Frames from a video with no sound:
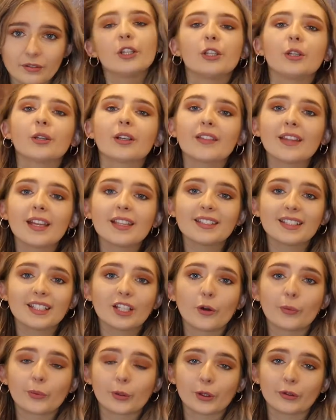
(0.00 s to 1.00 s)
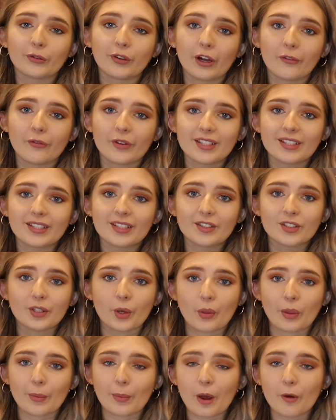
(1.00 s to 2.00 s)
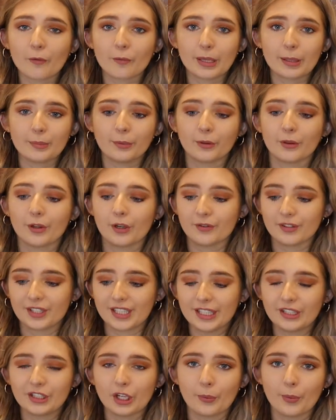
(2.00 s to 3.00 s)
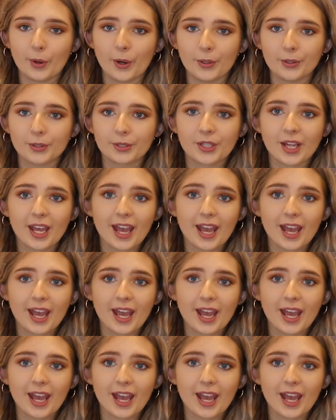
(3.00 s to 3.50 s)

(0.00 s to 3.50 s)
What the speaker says: You can then see your profile visits, so the amount of people that have seen your post